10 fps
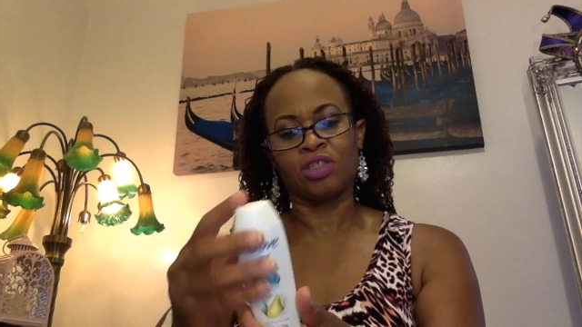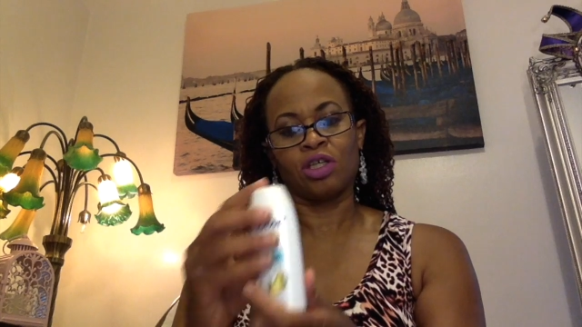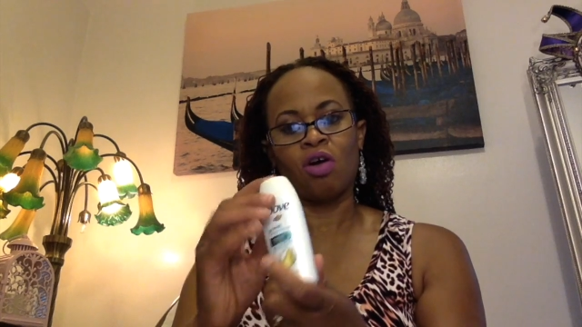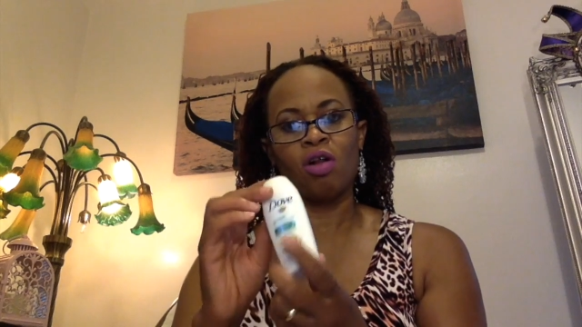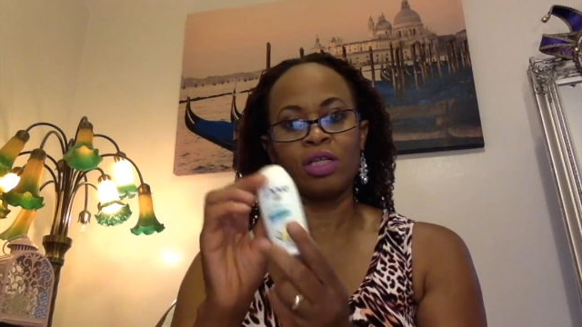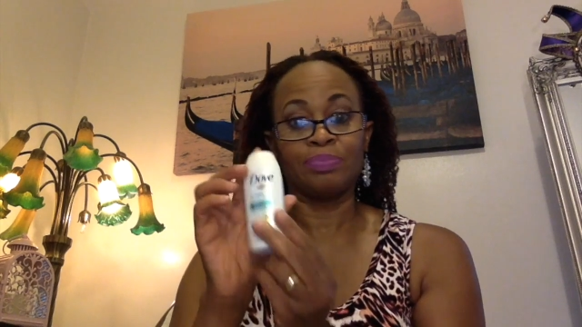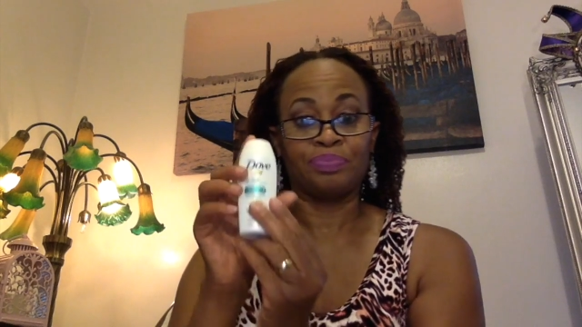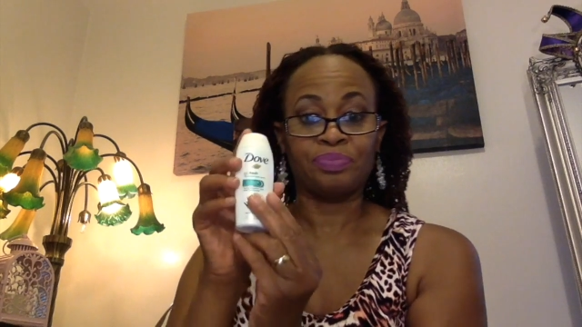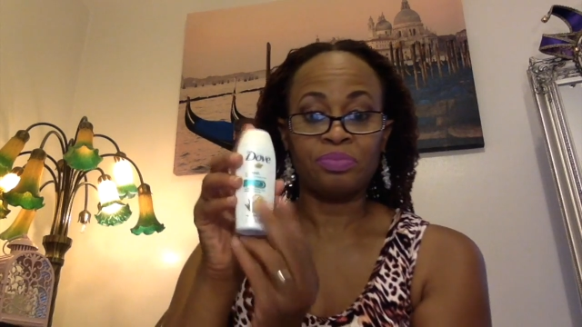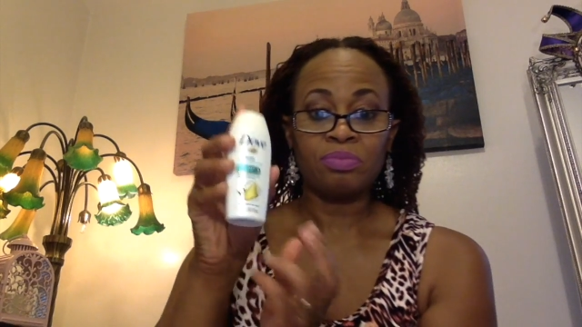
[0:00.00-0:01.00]
should call
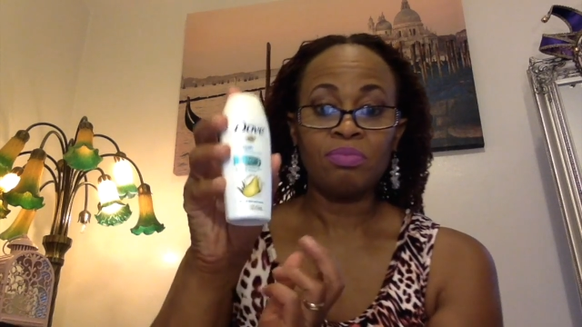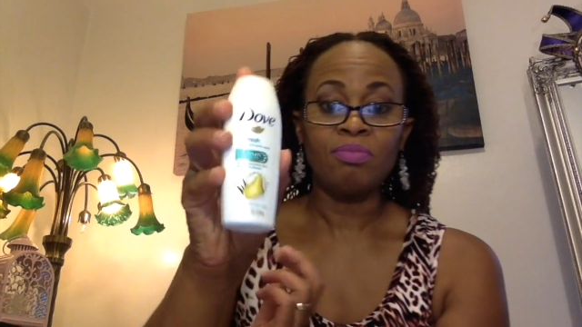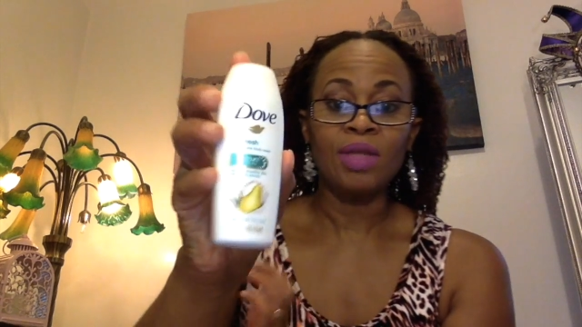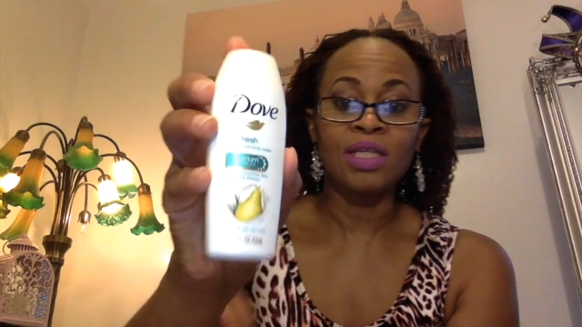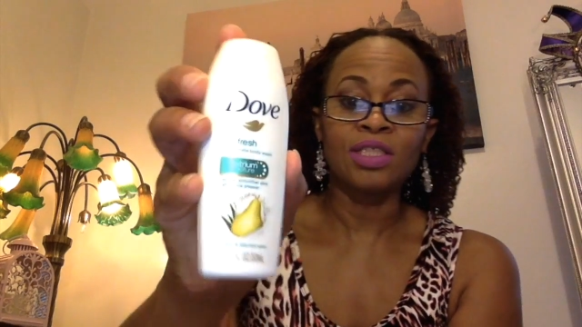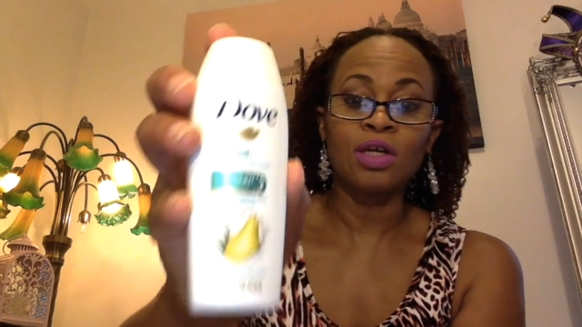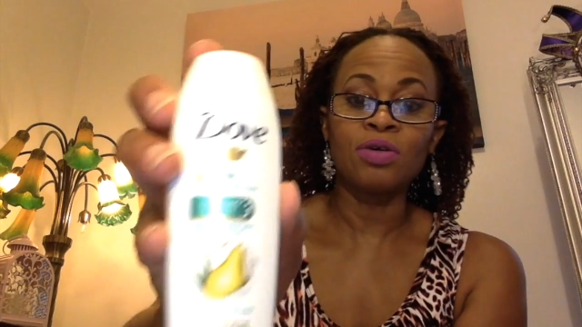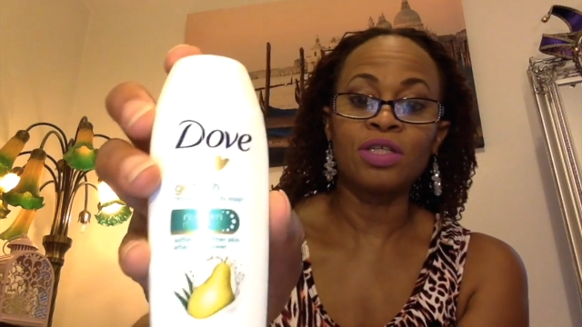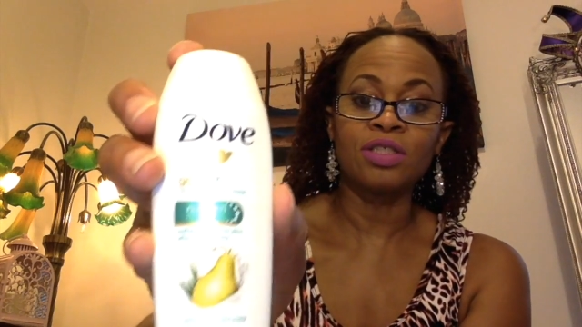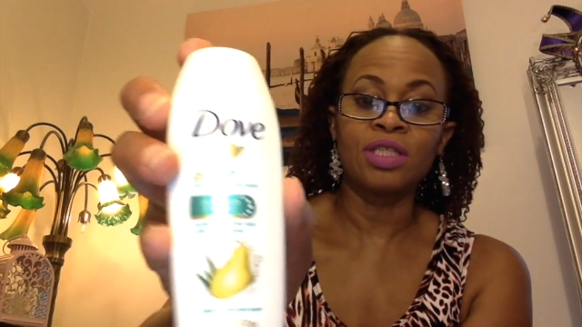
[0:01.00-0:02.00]
it. And so
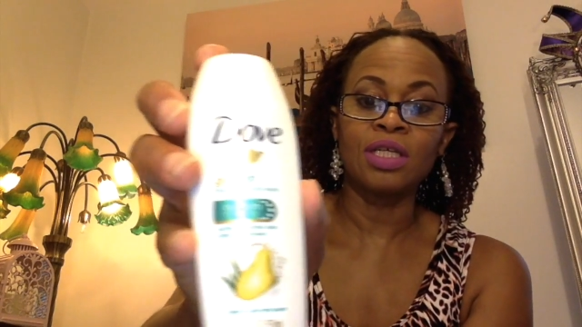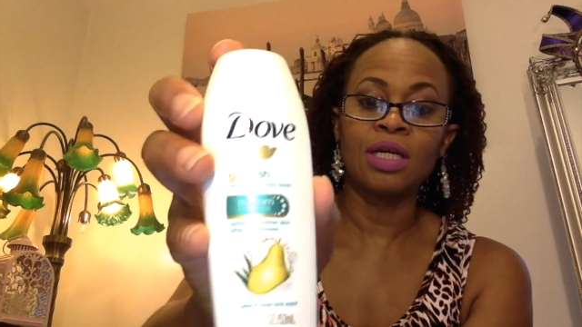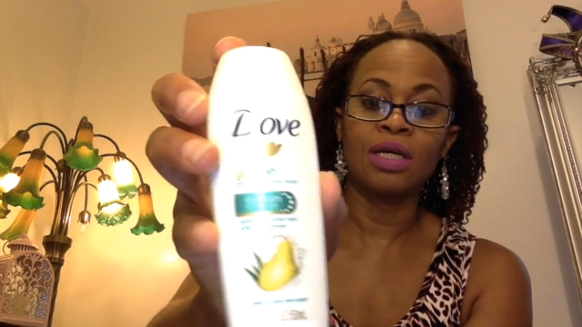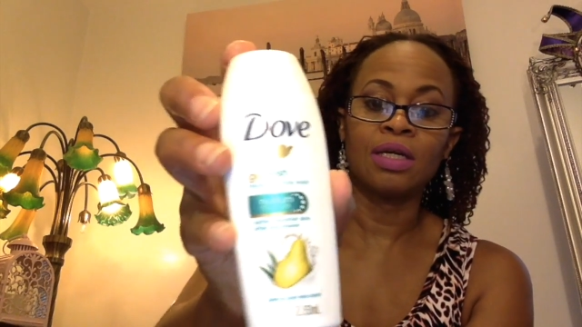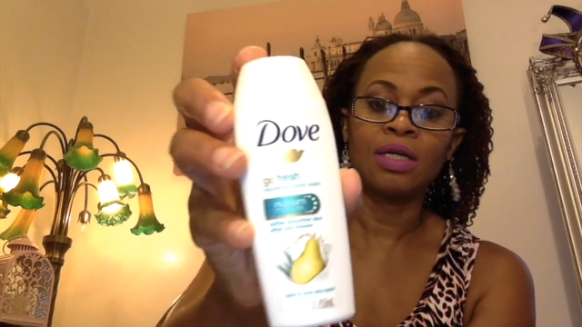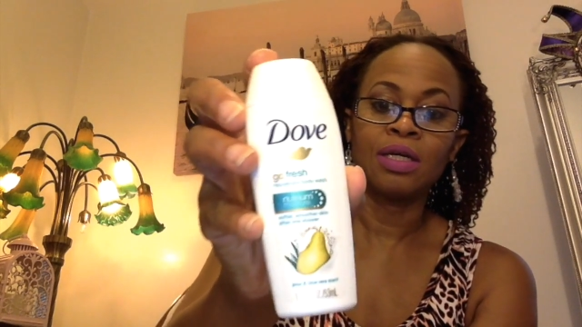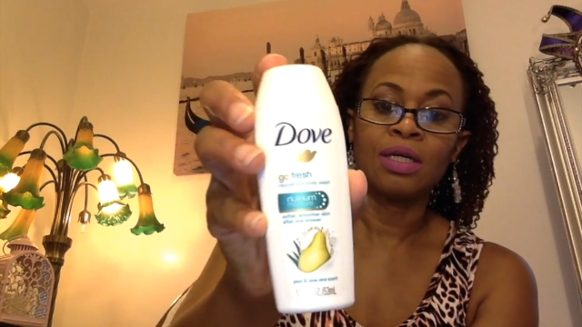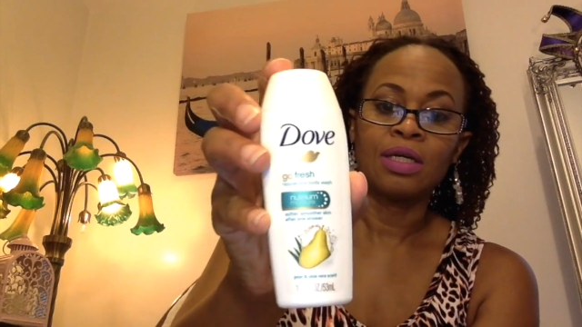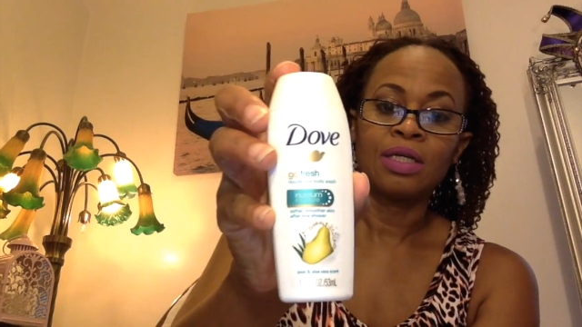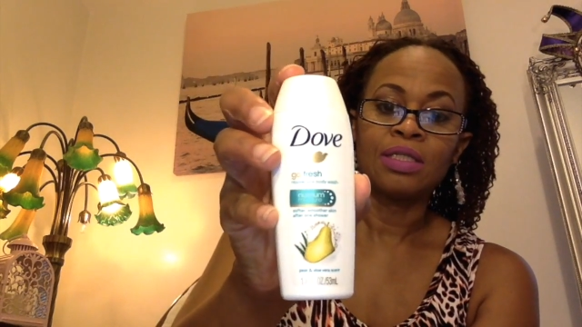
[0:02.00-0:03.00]
here's the
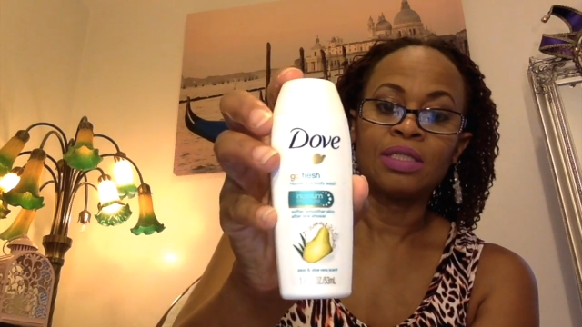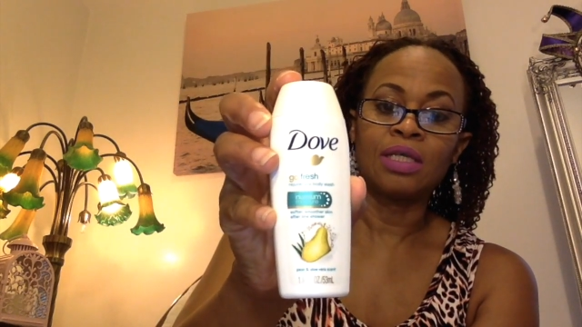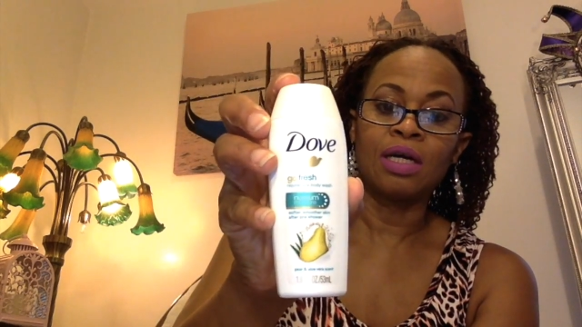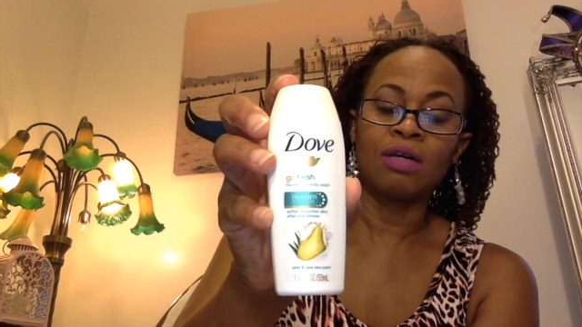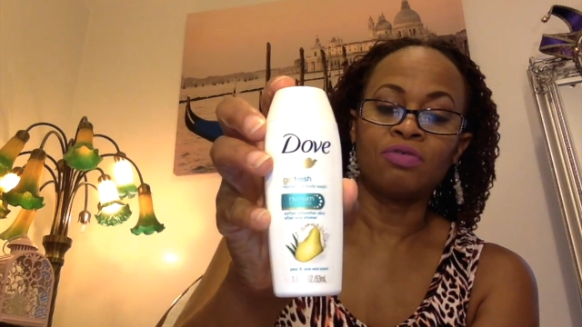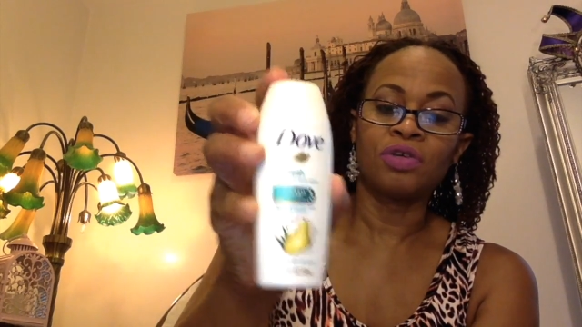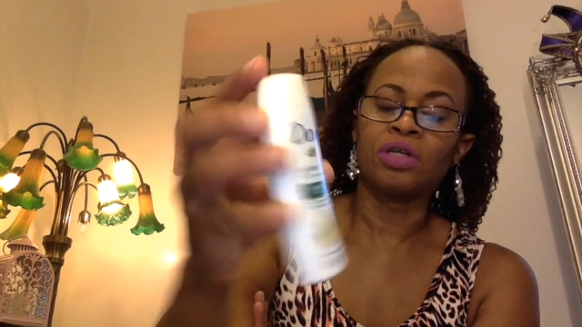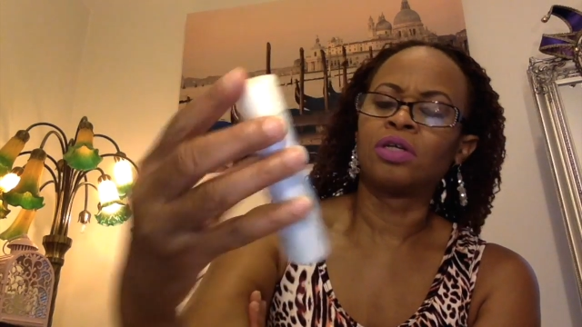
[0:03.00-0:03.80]
Dove